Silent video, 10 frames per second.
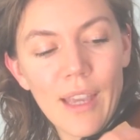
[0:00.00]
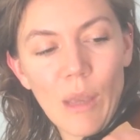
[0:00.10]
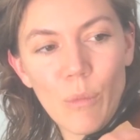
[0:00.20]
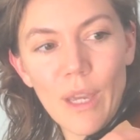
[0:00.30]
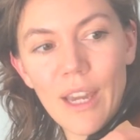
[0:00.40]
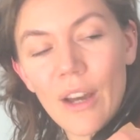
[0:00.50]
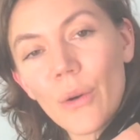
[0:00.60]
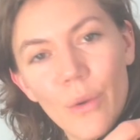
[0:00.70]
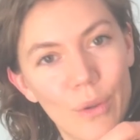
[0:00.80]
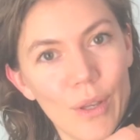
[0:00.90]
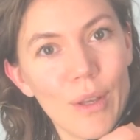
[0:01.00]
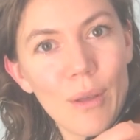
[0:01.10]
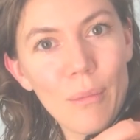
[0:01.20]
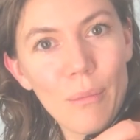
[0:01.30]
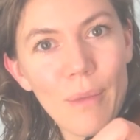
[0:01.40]
and we go,
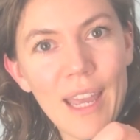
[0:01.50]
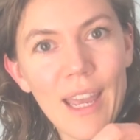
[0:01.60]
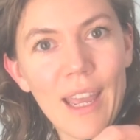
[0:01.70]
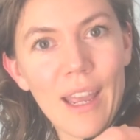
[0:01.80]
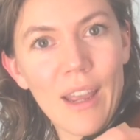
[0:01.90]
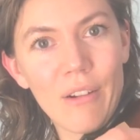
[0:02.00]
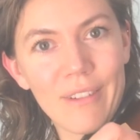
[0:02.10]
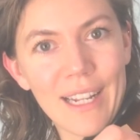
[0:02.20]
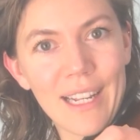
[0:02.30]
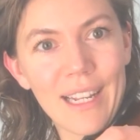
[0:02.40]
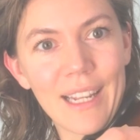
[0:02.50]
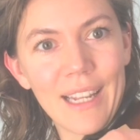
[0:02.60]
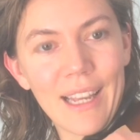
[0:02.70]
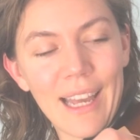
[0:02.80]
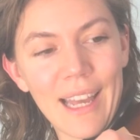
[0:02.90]

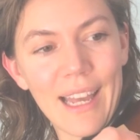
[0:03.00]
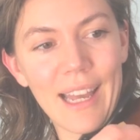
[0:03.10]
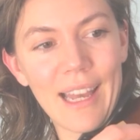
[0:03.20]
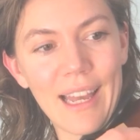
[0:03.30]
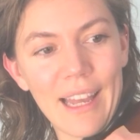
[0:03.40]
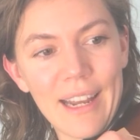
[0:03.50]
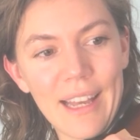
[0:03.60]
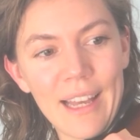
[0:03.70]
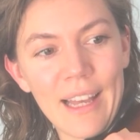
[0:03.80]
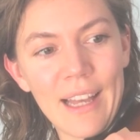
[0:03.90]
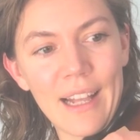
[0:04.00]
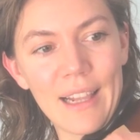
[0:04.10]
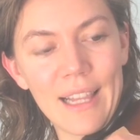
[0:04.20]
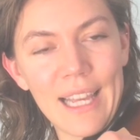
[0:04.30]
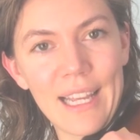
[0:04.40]
Mary had
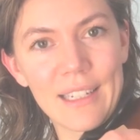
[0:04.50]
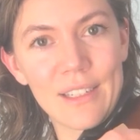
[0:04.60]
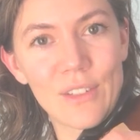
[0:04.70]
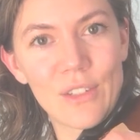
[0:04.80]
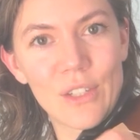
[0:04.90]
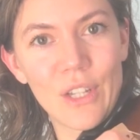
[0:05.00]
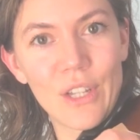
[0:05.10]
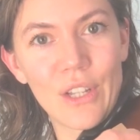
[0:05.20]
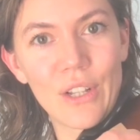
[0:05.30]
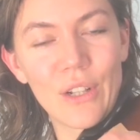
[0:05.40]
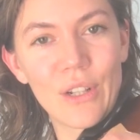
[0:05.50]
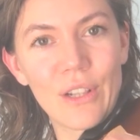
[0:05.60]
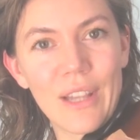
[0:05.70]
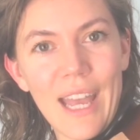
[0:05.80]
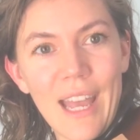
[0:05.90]
a
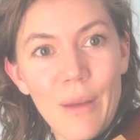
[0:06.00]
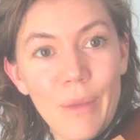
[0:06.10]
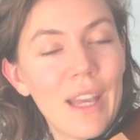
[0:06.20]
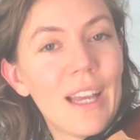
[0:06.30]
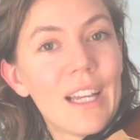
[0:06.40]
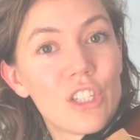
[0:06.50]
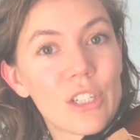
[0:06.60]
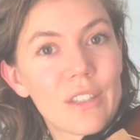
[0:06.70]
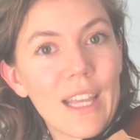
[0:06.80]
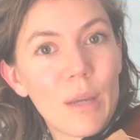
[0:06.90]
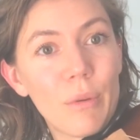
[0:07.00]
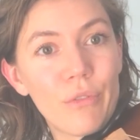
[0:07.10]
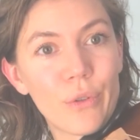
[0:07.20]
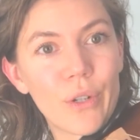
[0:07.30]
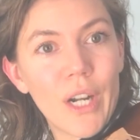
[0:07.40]
little lamb, just like
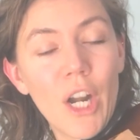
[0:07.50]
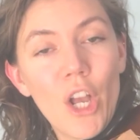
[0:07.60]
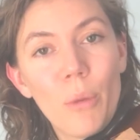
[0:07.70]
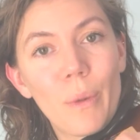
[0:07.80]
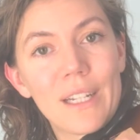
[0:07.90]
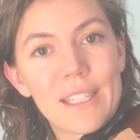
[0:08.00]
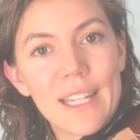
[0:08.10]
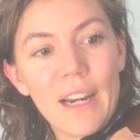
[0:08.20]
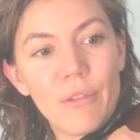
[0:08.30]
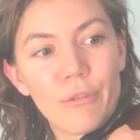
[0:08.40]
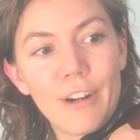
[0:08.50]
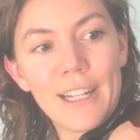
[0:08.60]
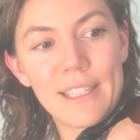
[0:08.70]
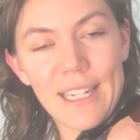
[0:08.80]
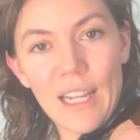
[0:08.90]
before, but instead of
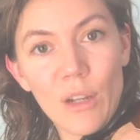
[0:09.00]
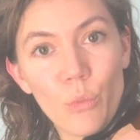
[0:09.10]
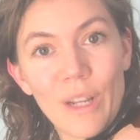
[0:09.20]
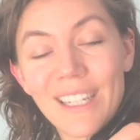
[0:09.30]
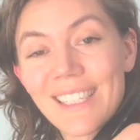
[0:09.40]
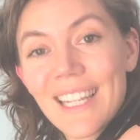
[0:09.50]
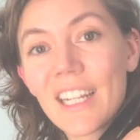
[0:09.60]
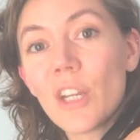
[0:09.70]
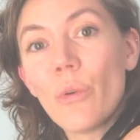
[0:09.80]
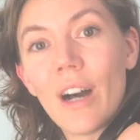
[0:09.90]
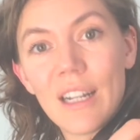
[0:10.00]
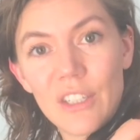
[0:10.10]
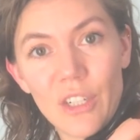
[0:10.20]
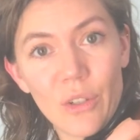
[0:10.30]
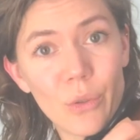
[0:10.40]
resting, we continue
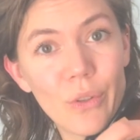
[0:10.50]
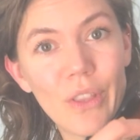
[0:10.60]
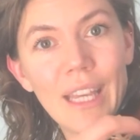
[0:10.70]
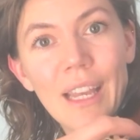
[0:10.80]
on to,